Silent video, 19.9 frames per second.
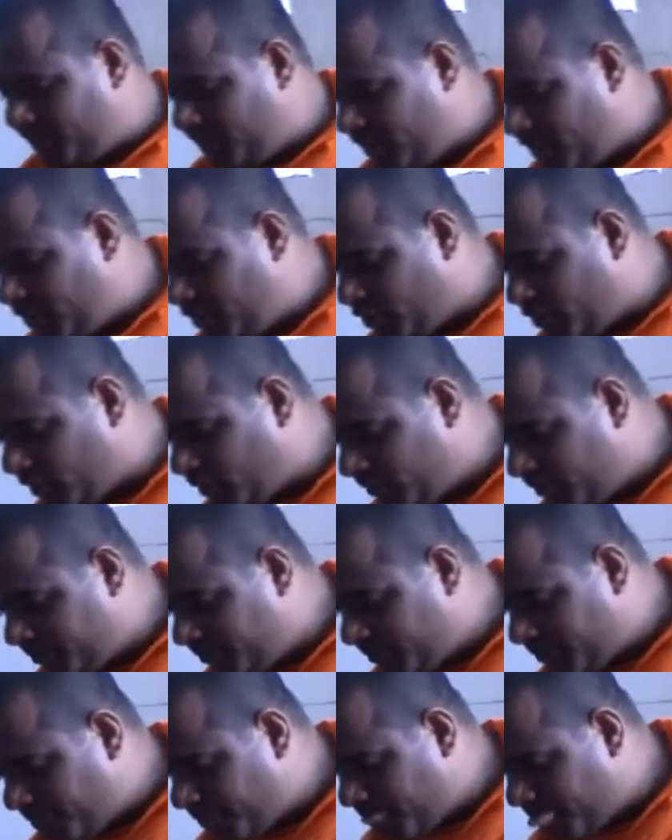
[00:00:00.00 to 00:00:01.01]
You know,
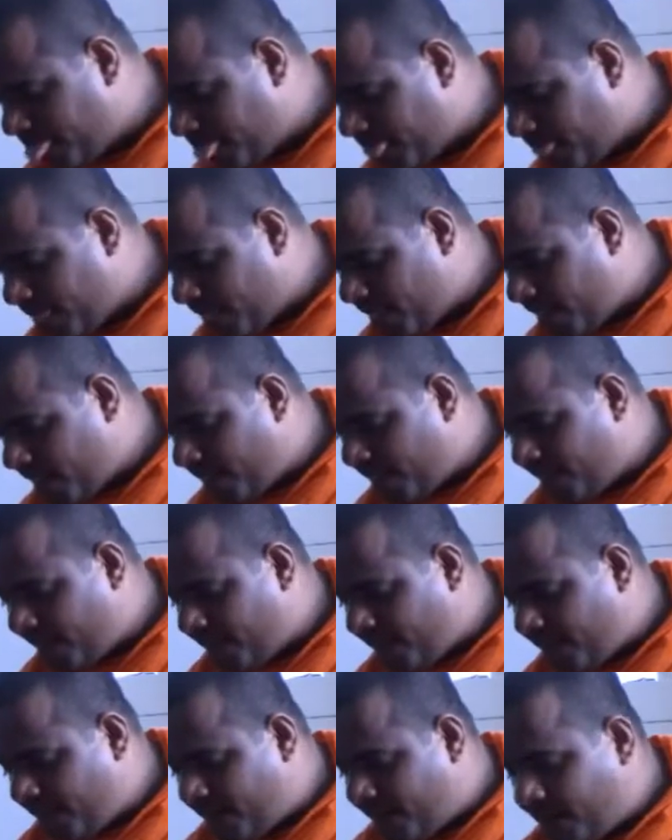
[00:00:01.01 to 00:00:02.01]

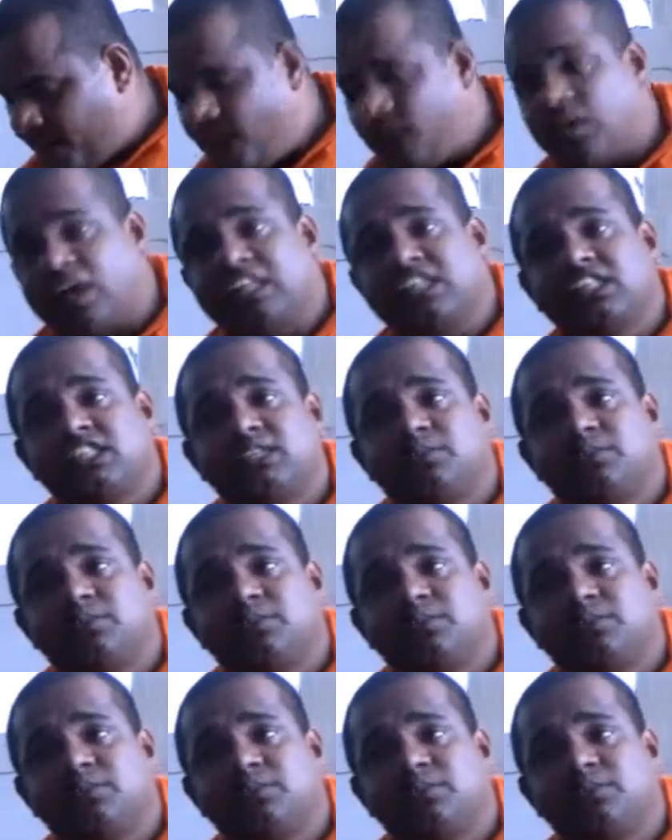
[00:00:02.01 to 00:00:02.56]
once